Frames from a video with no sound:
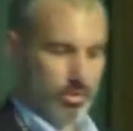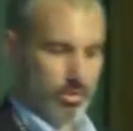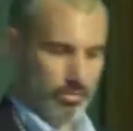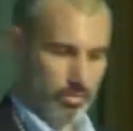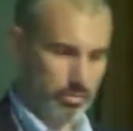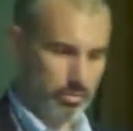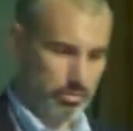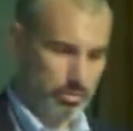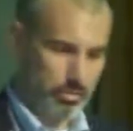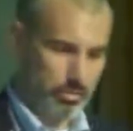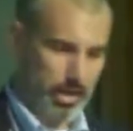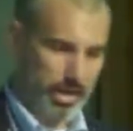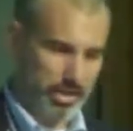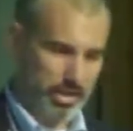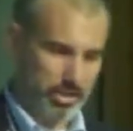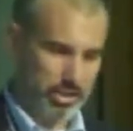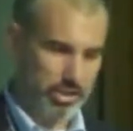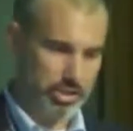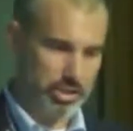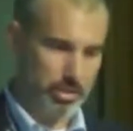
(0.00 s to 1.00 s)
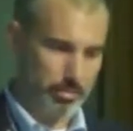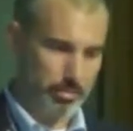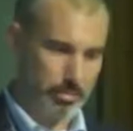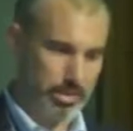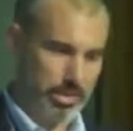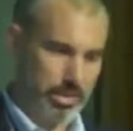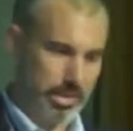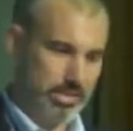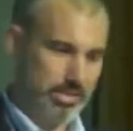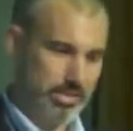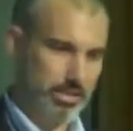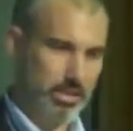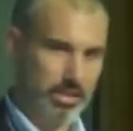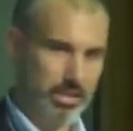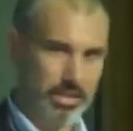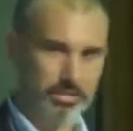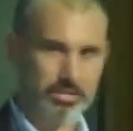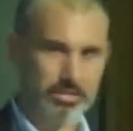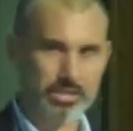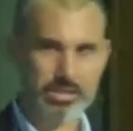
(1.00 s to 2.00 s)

um, sort of who's manning the ship,